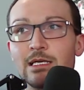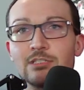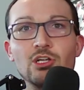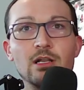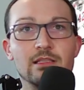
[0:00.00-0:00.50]

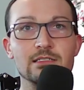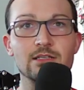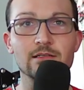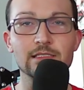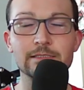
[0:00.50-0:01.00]
Jonathan
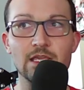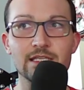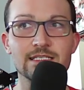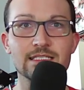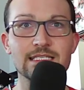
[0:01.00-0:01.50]
Turley
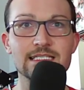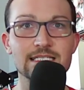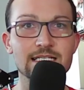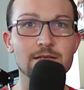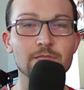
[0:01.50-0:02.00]
thinks that this
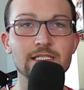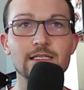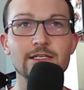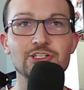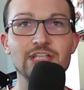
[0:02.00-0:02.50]
is a complete
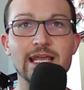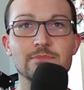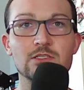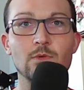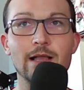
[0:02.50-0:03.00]
and utter
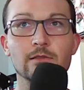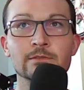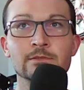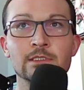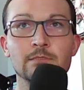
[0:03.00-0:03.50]
sham as well.
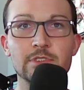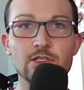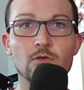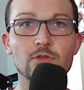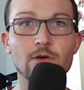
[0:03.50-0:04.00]
But
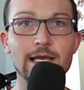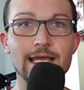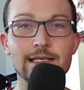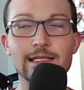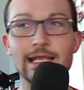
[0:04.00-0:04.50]
don't go
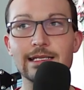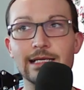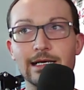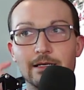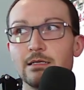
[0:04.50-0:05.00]
ahead and
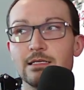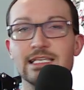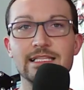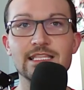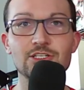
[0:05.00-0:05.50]

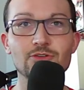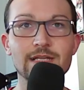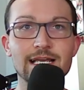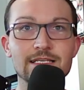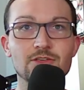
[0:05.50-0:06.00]
cite the two
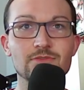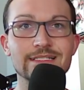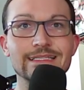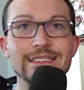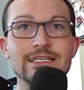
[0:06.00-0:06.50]
guys whose
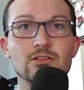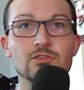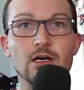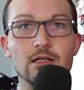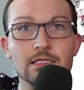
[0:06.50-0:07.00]
legal
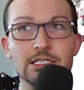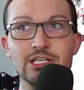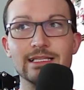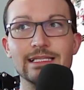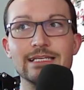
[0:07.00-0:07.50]
knowledge
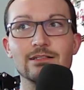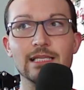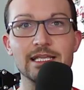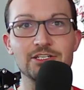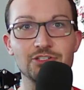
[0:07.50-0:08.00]
and legal
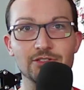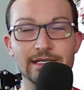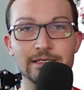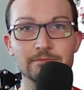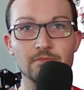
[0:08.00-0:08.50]
history